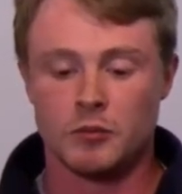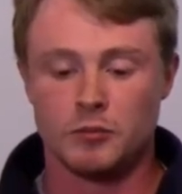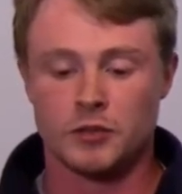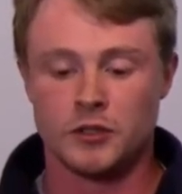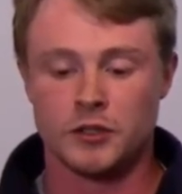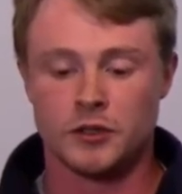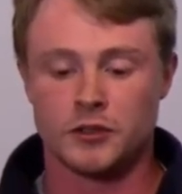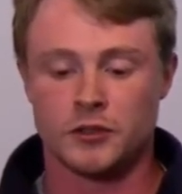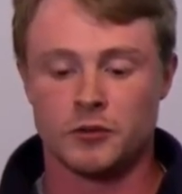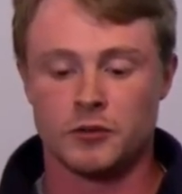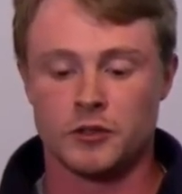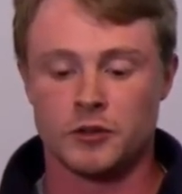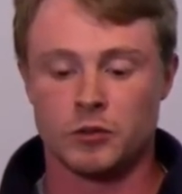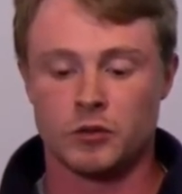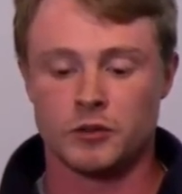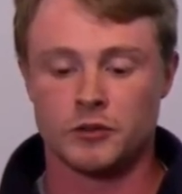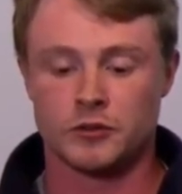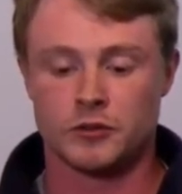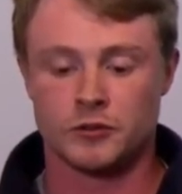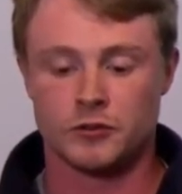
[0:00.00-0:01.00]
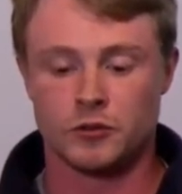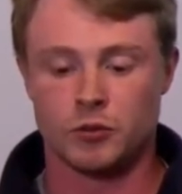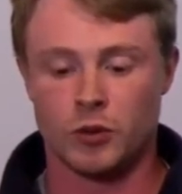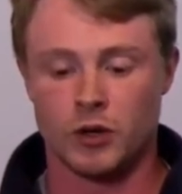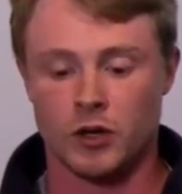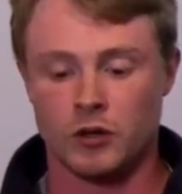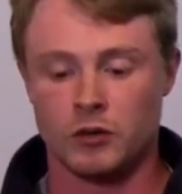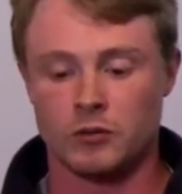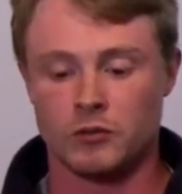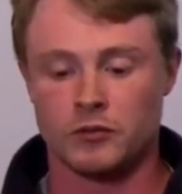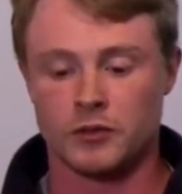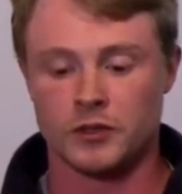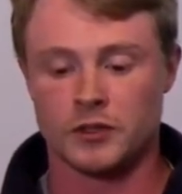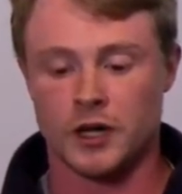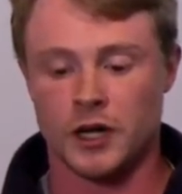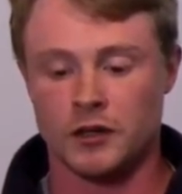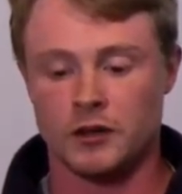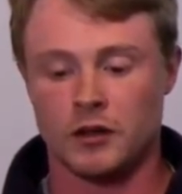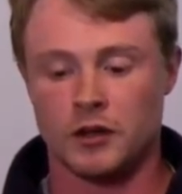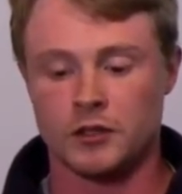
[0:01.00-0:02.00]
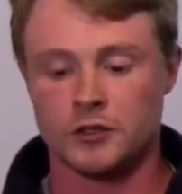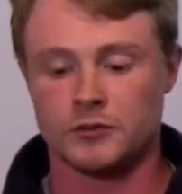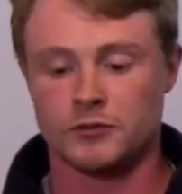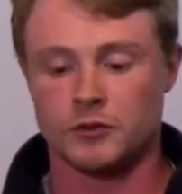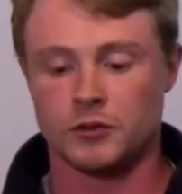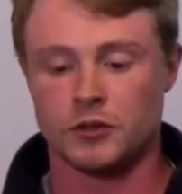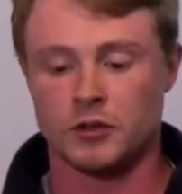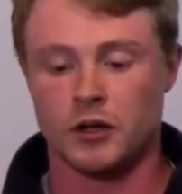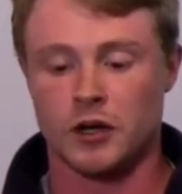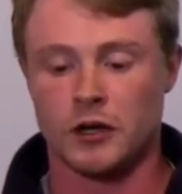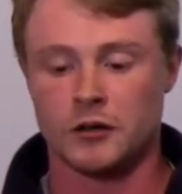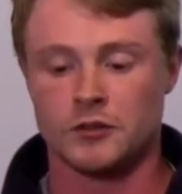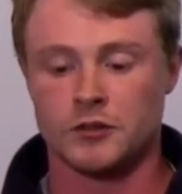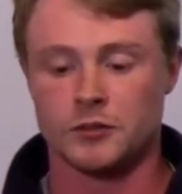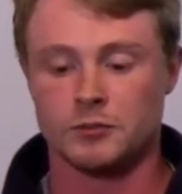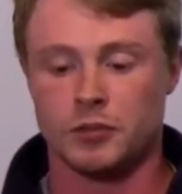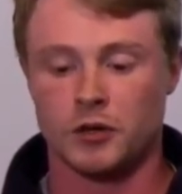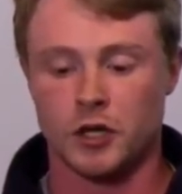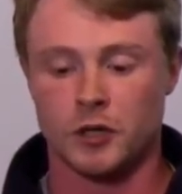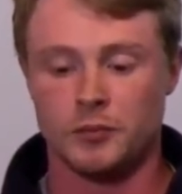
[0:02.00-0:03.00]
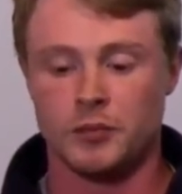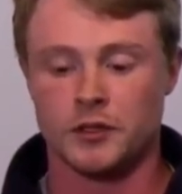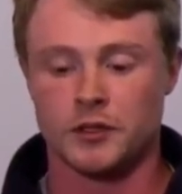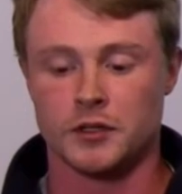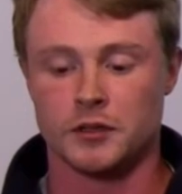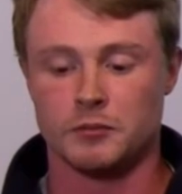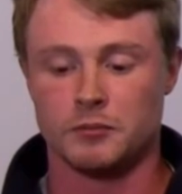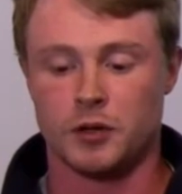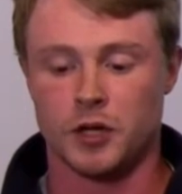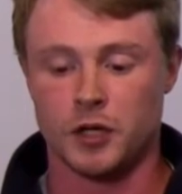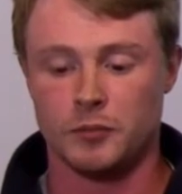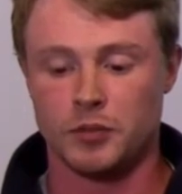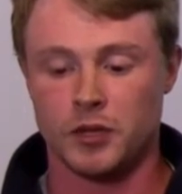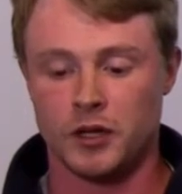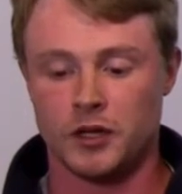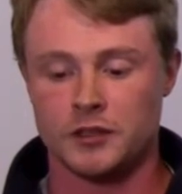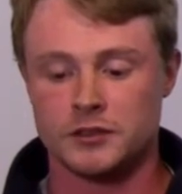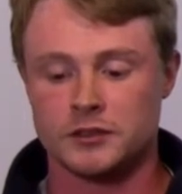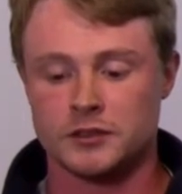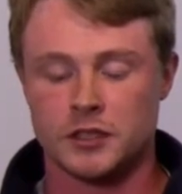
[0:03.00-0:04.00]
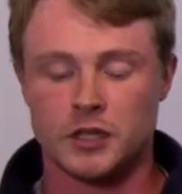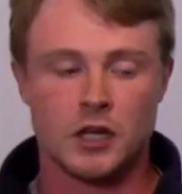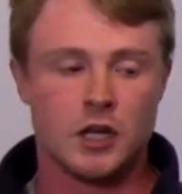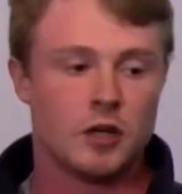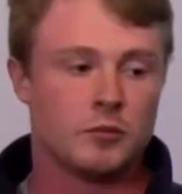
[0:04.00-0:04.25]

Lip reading: B3112 guidelines for hydrogen piping and pipelines,